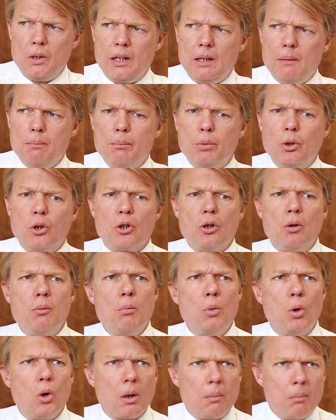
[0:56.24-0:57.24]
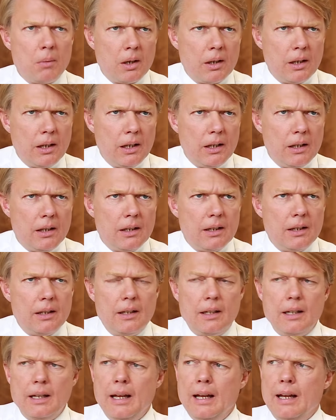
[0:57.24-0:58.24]
We borrow more money
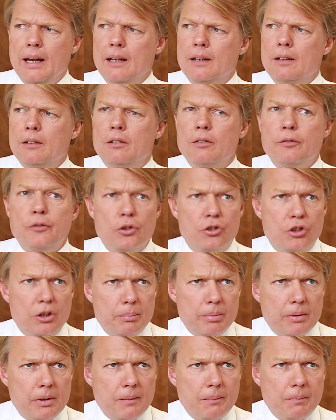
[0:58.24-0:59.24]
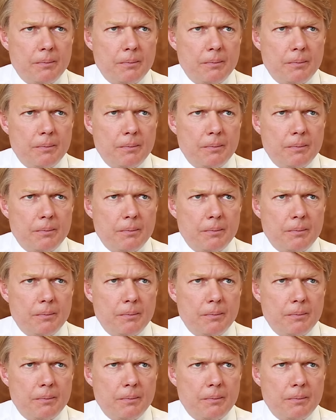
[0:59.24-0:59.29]
and for cheaper.